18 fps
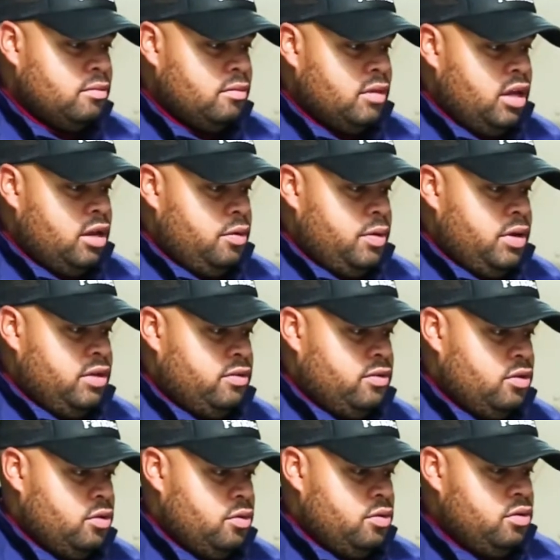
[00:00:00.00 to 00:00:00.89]
Anyway,
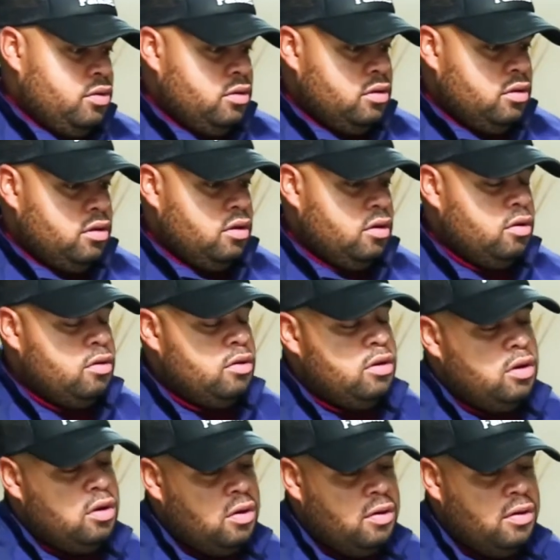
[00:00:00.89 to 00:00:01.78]
so, oh
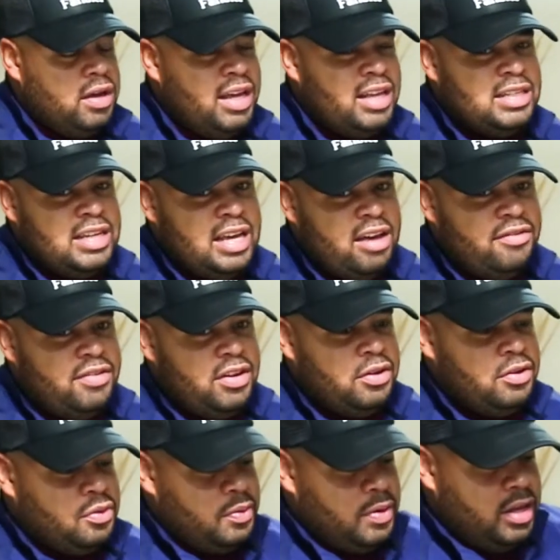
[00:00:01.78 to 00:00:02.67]
no, it's heavy
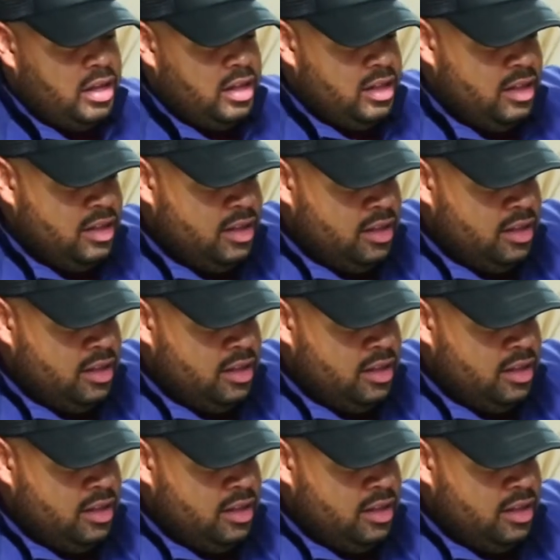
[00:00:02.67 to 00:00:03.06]
as well.